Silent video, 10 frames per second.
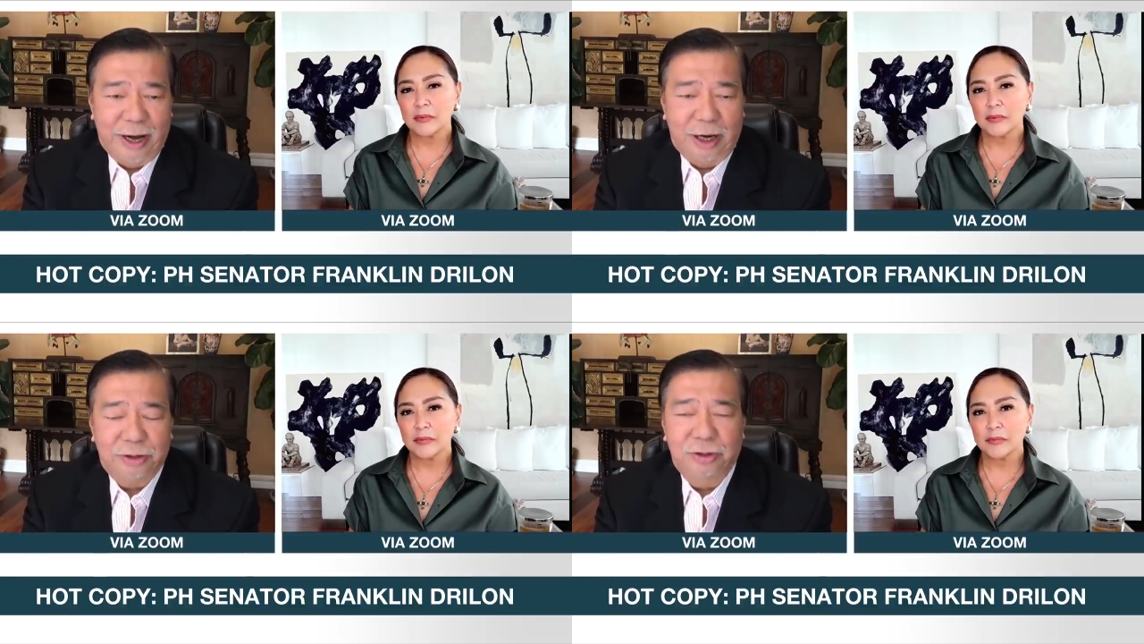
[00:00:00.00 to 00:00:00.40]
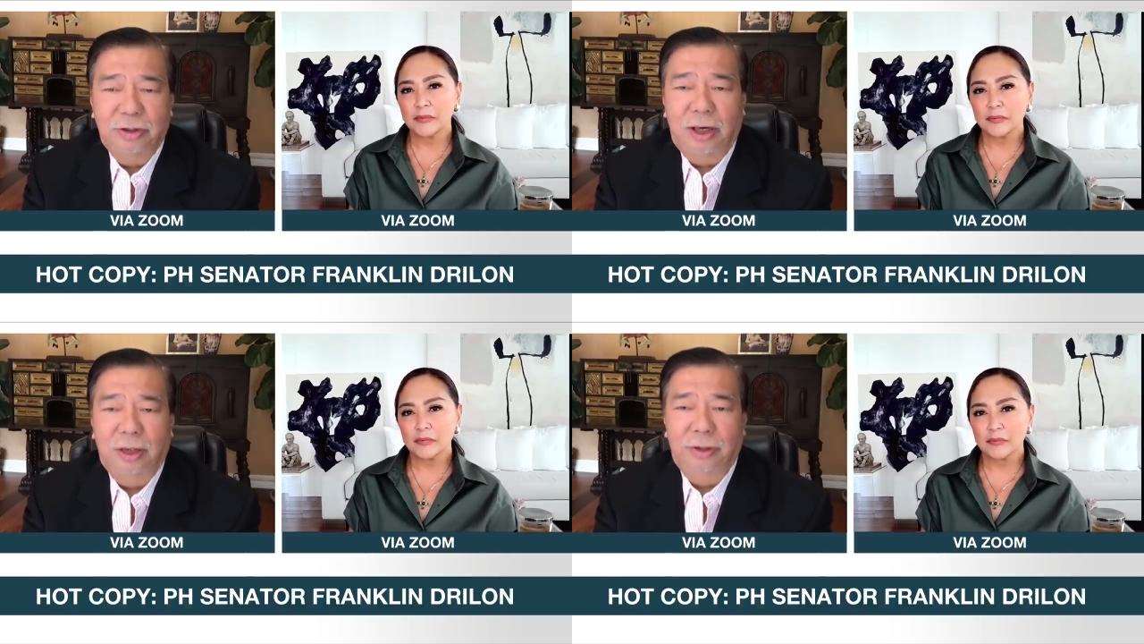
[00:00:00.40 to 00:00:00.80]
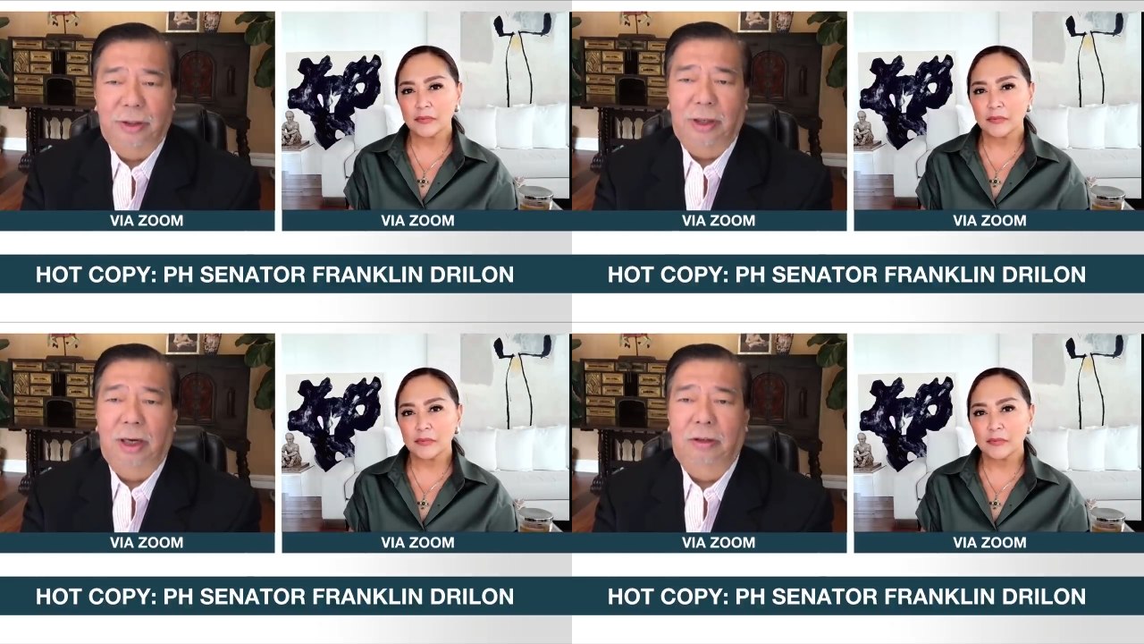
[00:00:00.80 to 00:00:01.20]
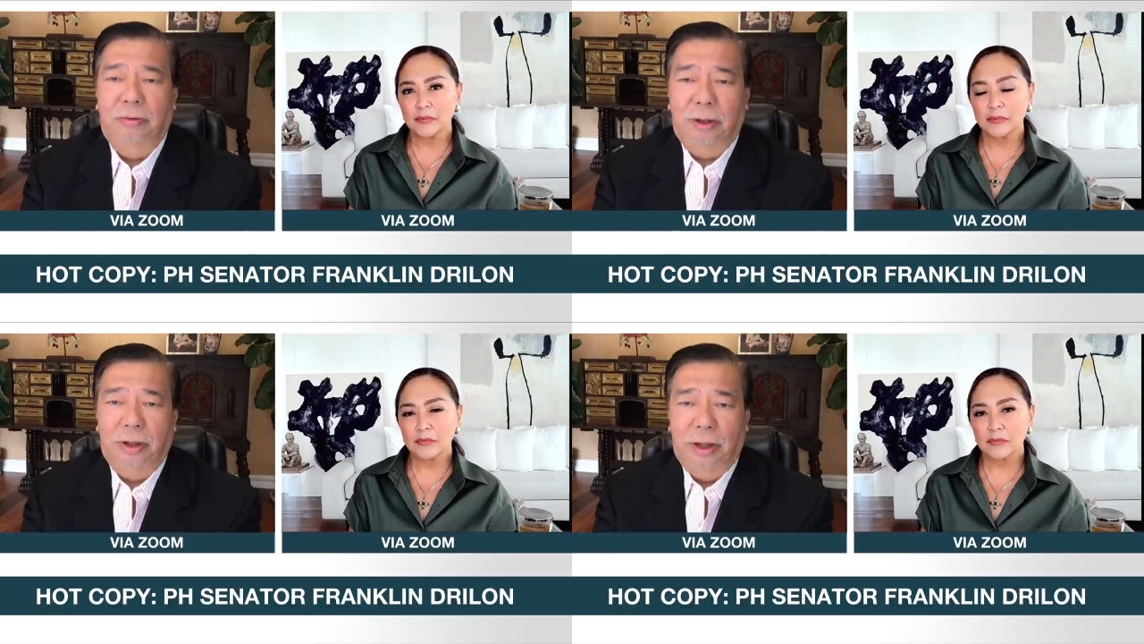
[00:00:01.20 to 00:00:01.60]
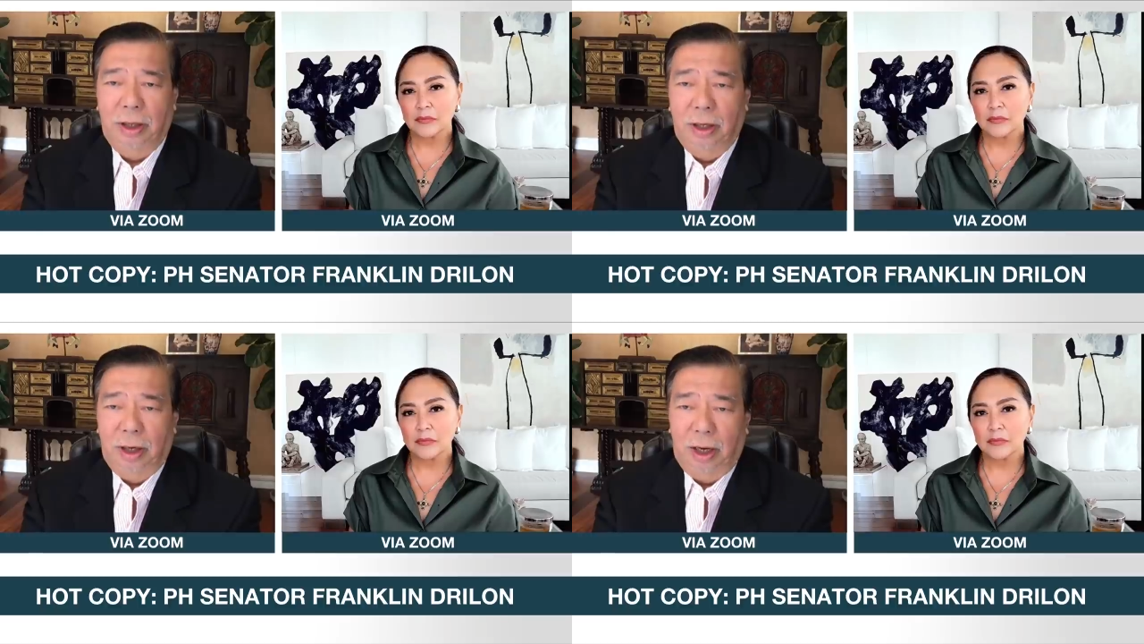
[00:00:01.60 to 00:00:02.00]
Speaker 1: action under our
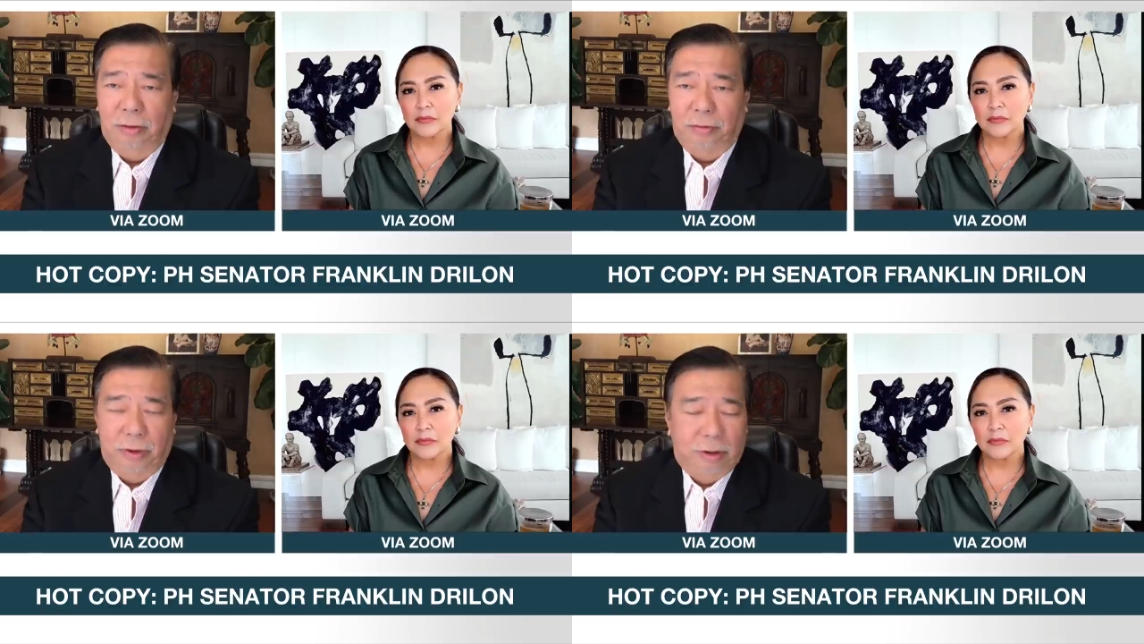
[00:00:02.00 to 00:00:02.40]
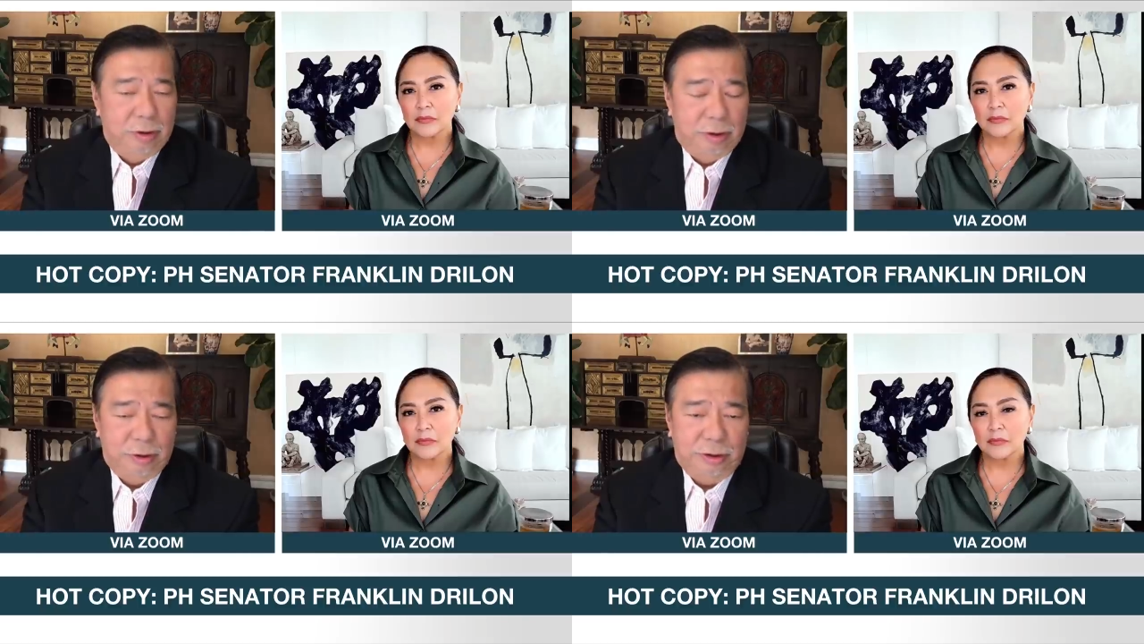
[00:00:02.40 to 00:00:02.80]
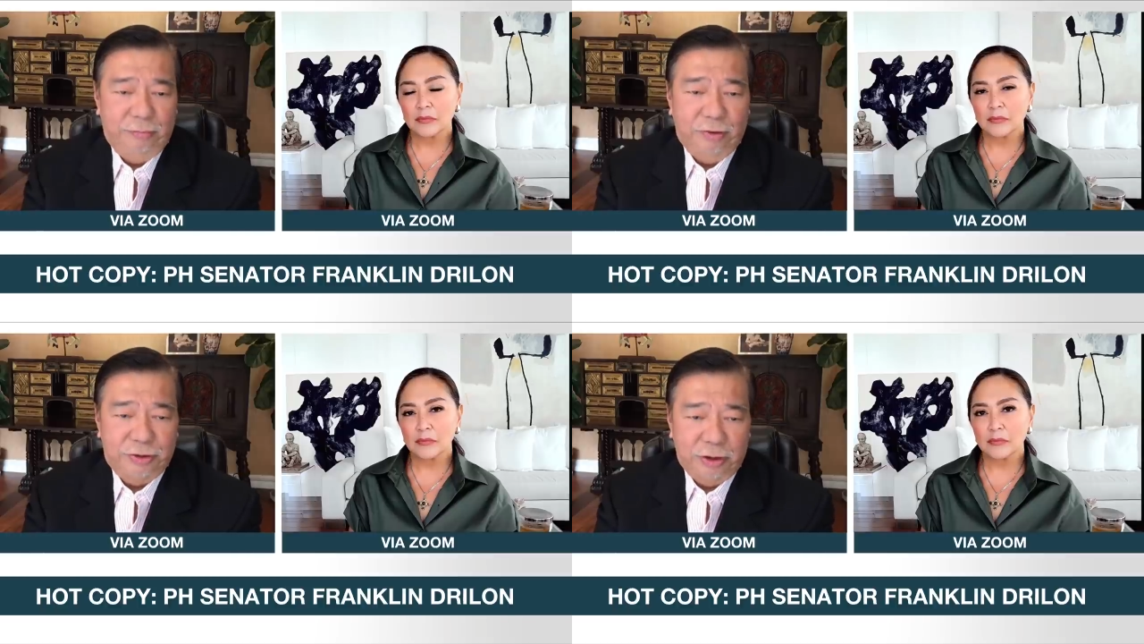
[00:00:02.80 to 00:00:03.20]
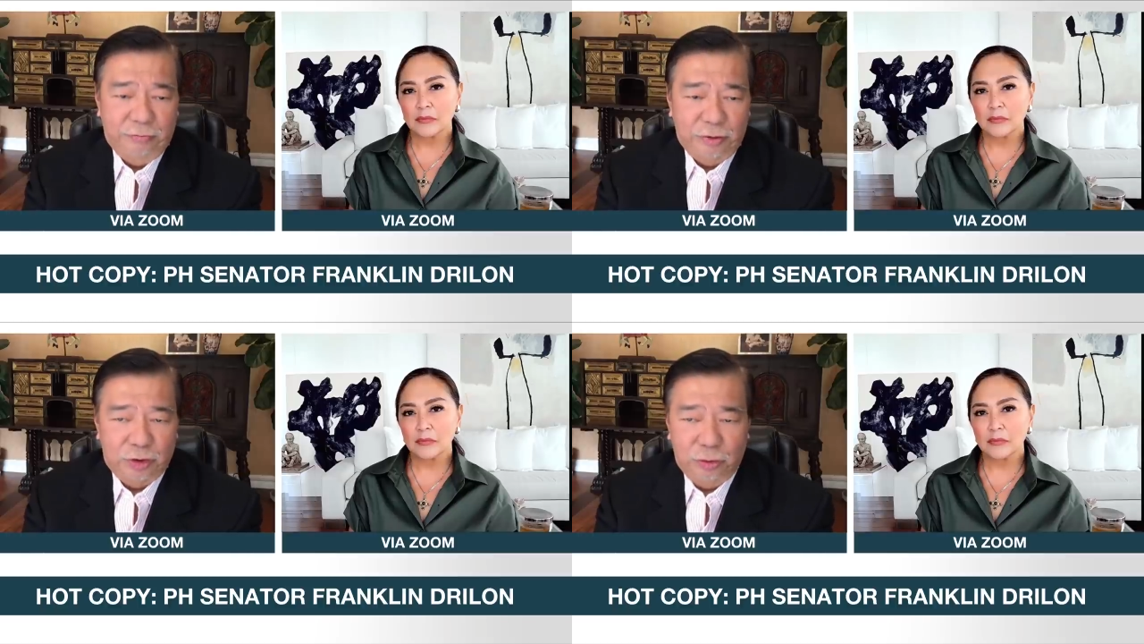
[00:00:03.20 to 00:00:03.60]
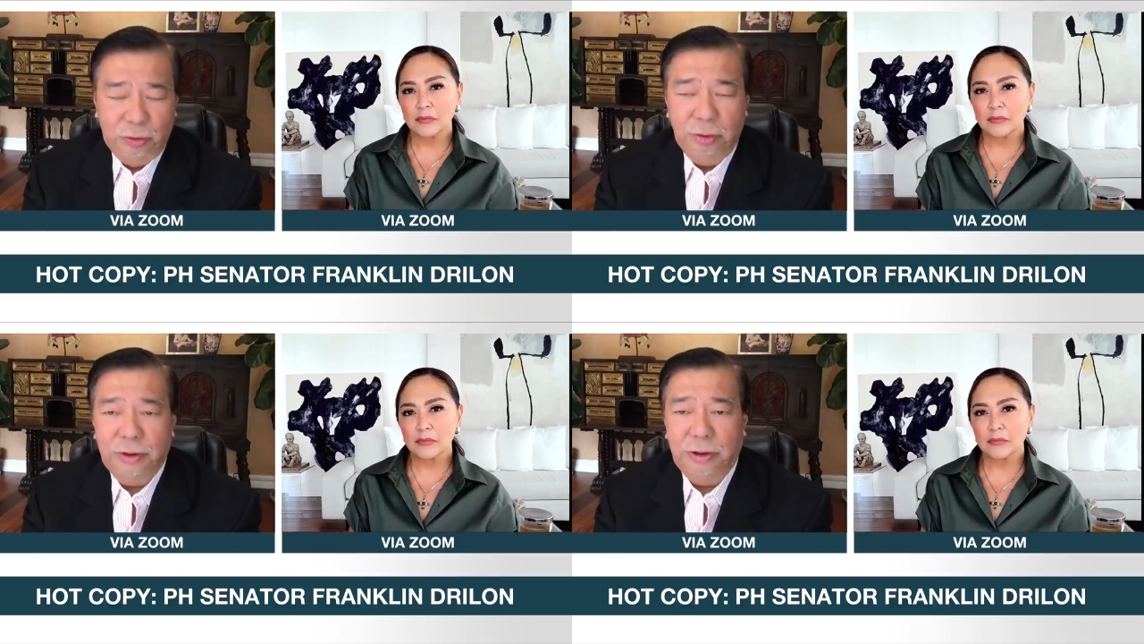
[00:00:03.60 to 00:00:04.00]
our civil service
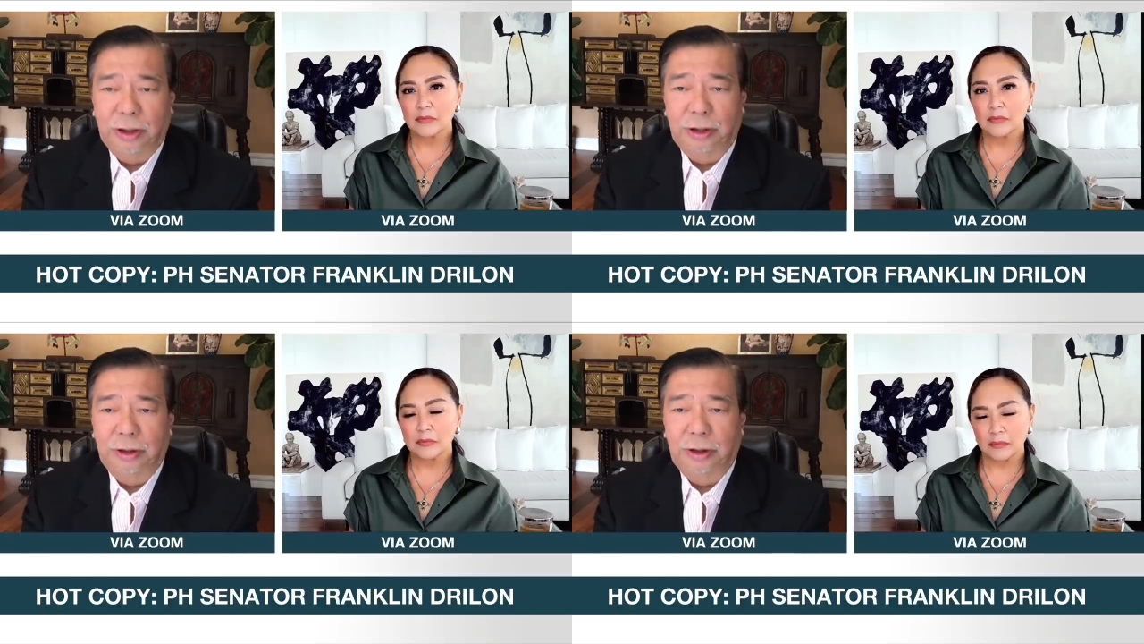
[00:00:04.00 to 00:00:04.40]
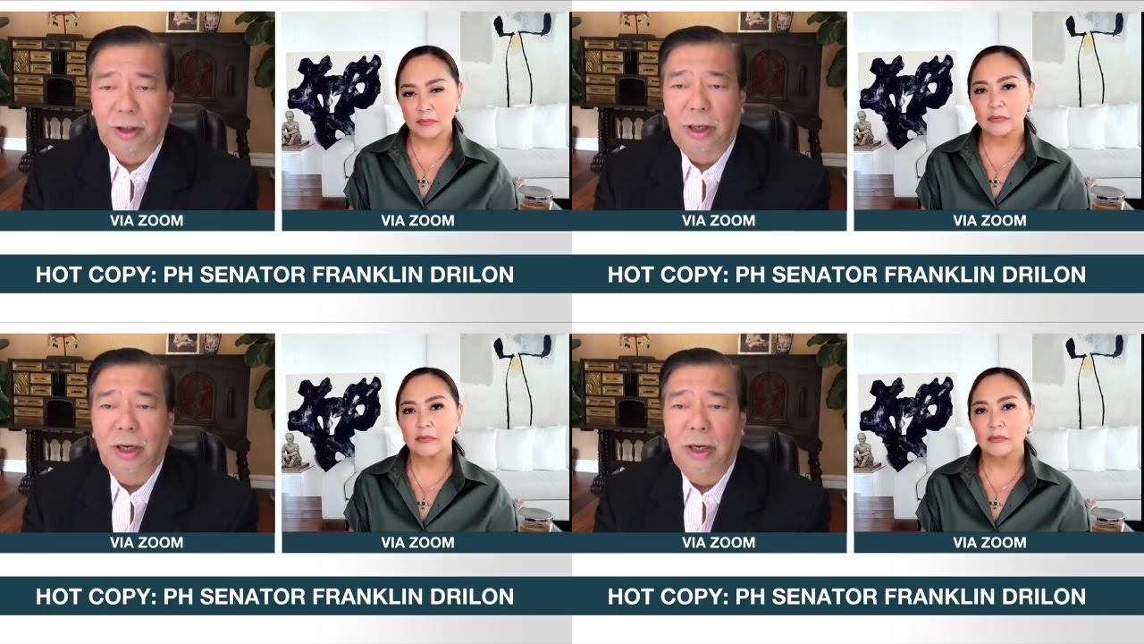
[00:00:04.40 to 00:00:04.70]
rules and uh,